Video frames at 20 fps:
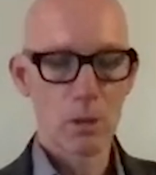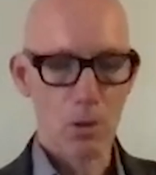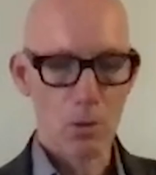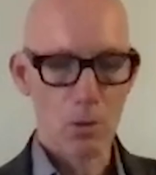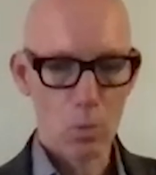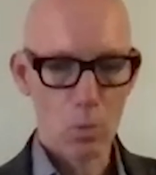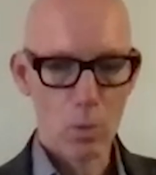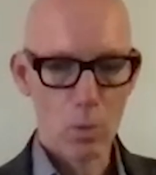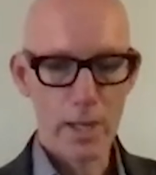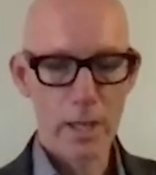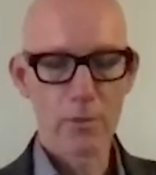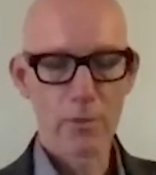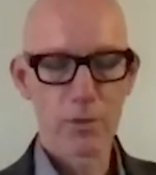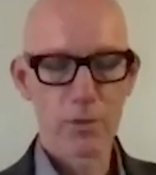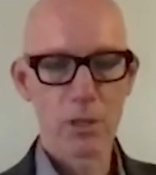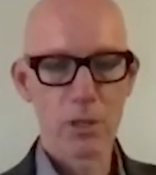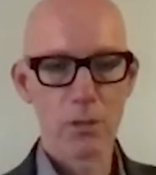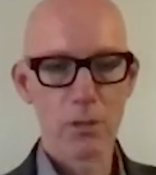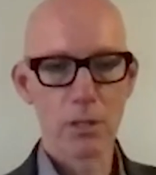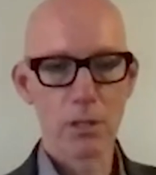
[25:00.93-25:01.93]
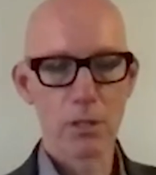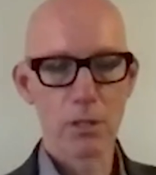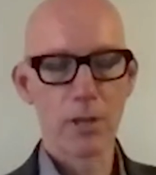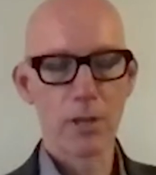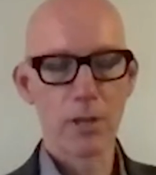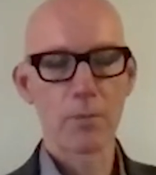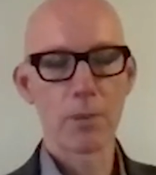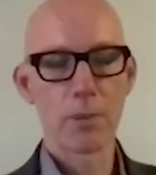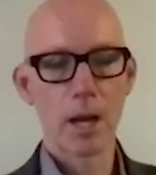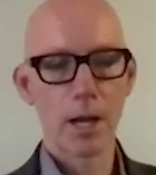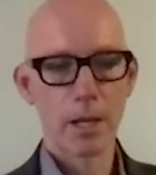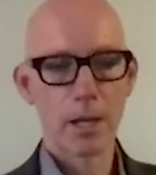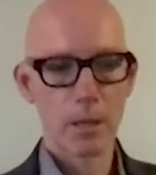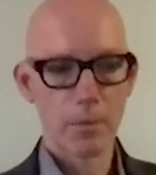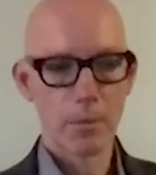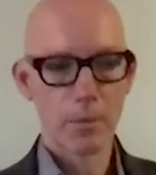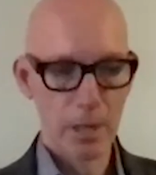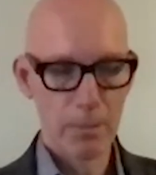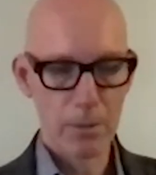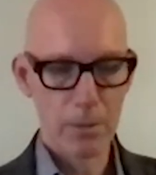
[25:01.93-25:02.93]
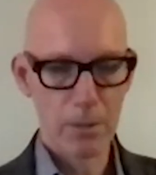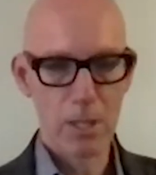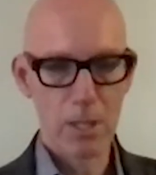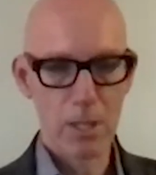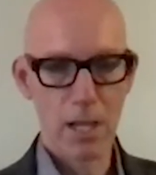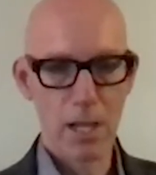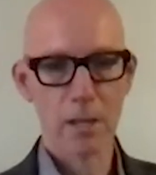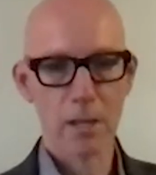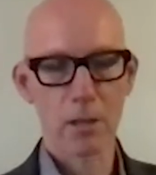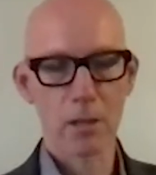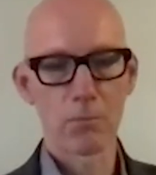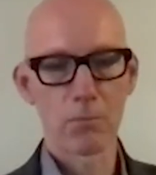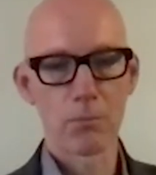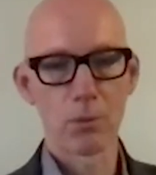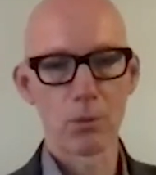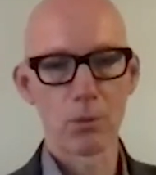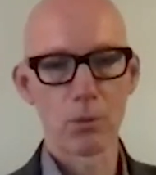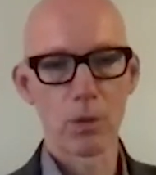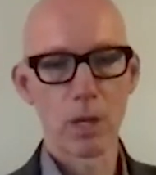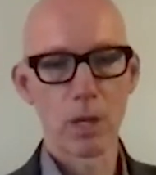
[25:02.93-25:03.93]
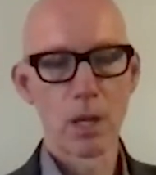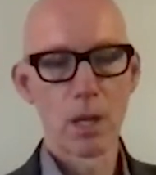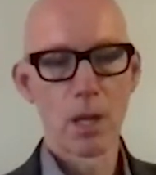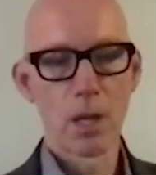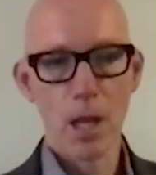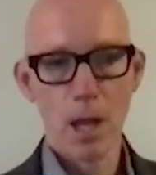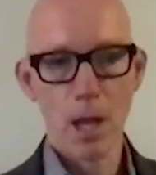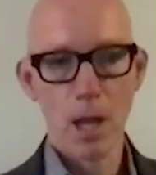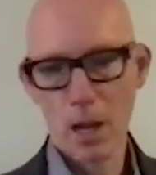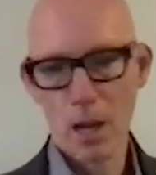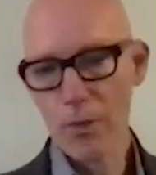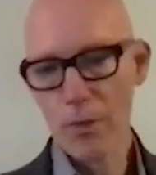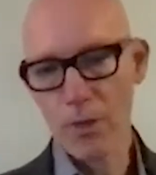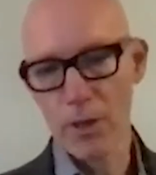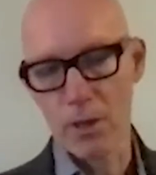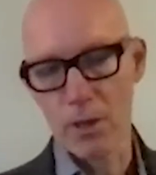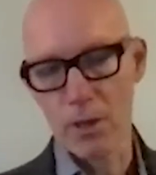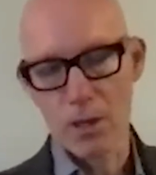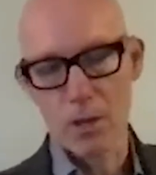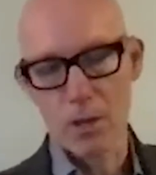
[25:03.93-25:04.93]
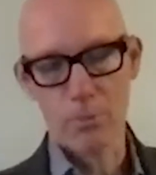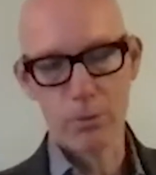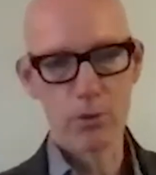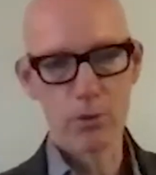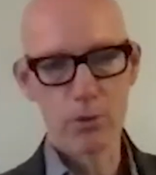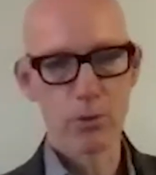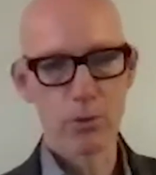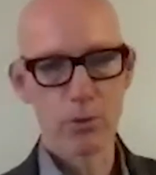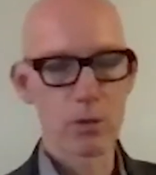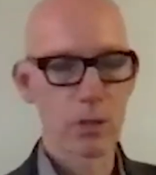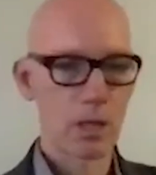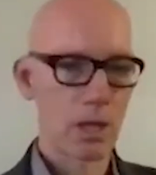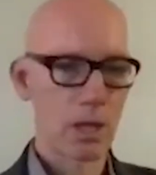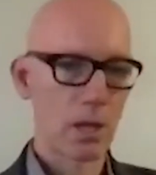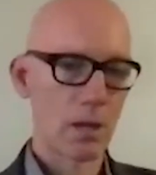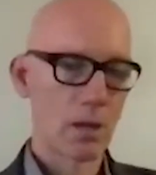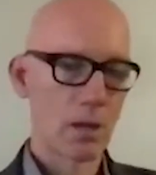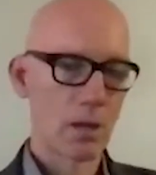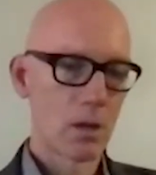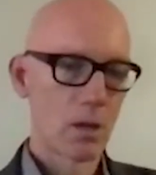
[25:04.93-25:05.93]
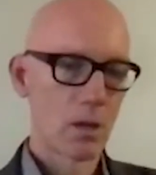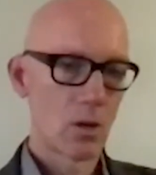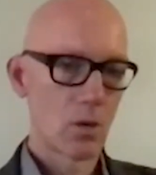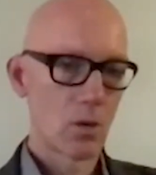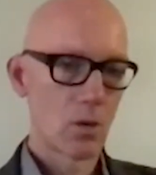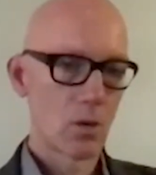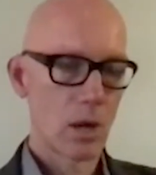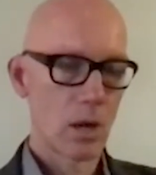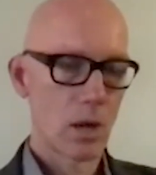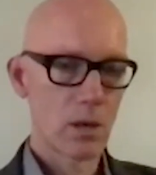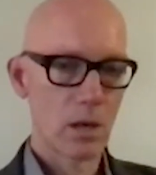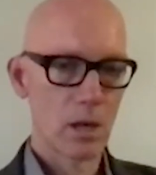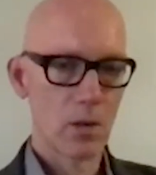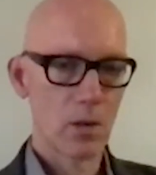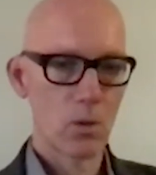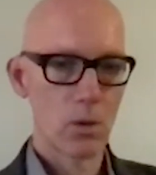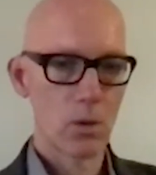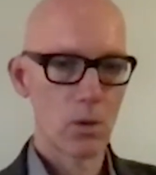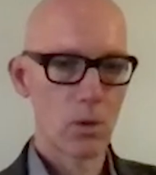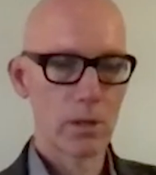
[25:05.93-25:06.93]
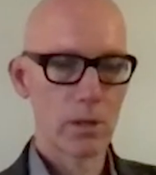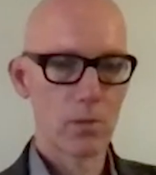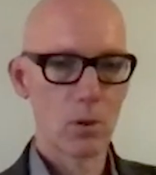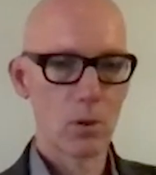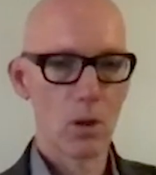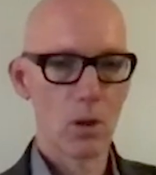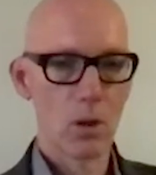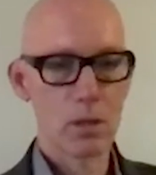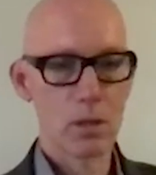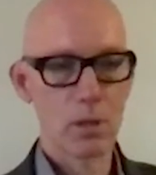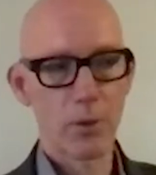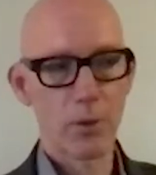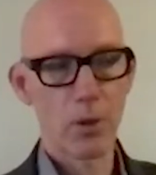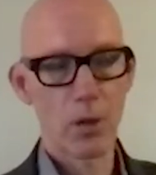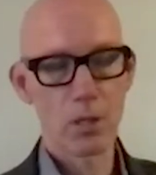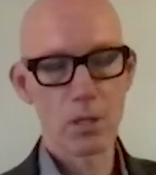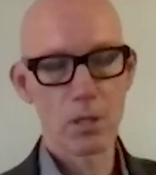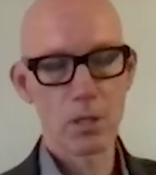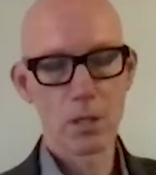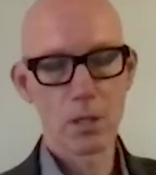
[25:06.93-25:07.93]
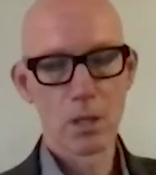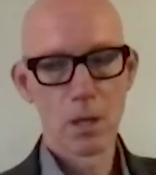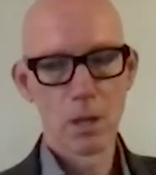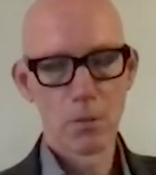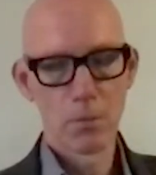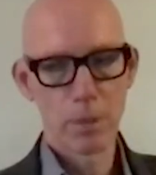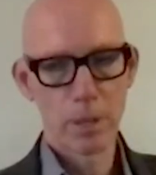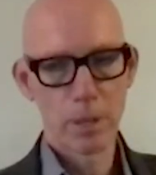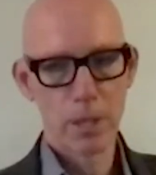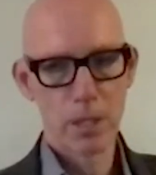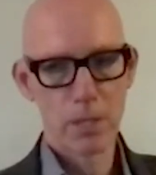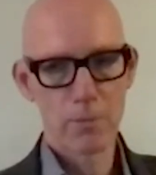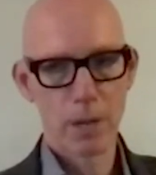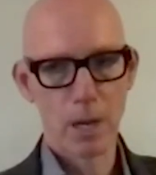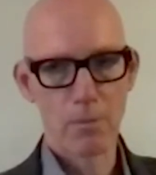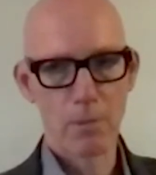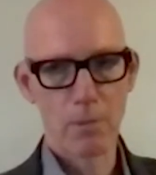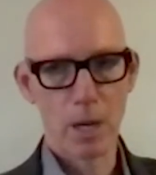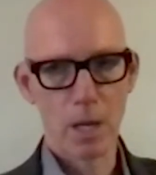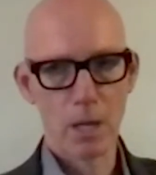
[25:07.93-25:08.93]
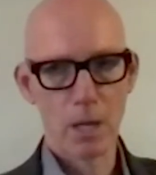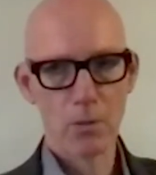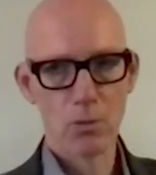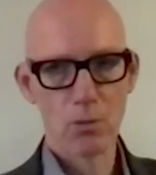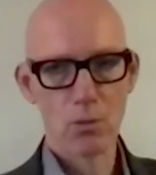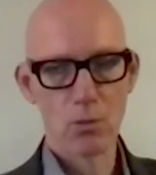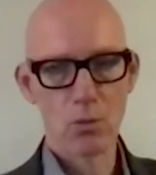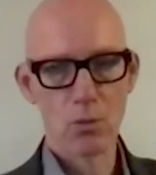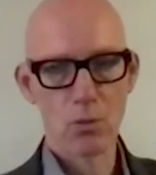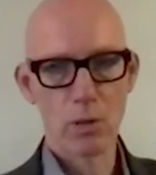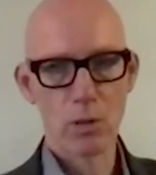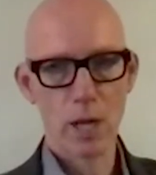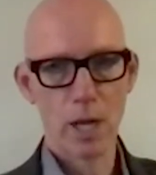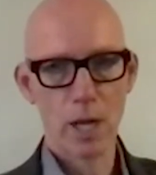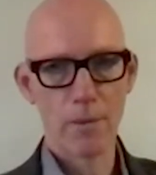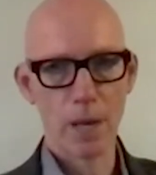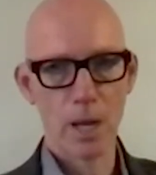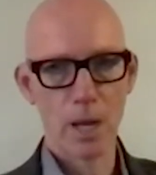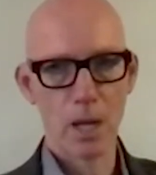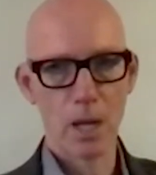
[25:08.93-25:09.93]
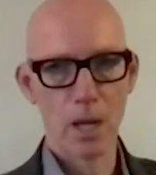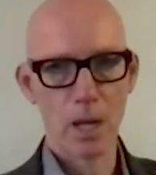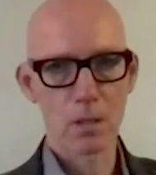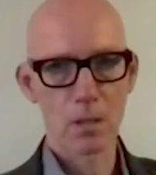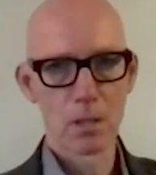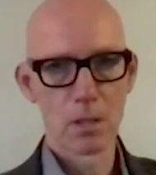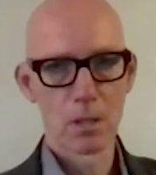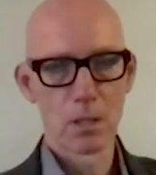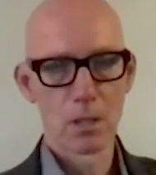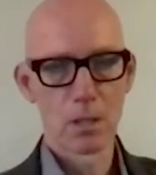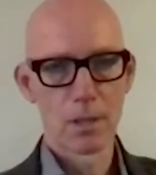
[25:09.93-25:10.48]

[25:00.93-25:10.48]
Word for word: you know, we give serious feedback. People take that on board, and I think are producing quite high quality work. The first piece by Martin Shaw came out